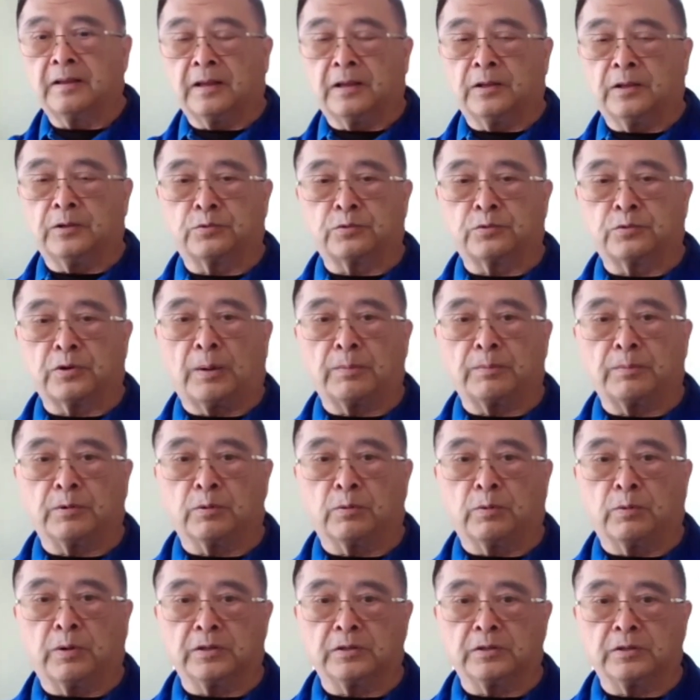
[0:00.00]
and drop
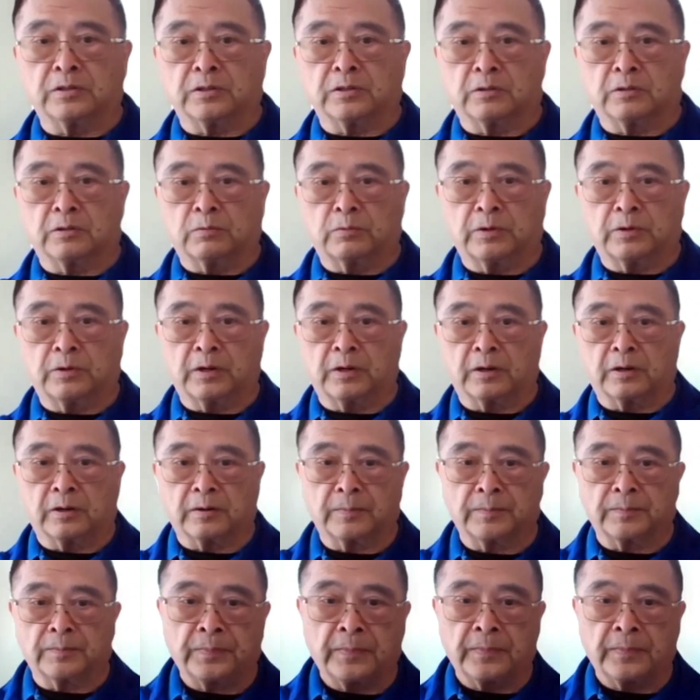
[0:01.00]
your weight to the rear.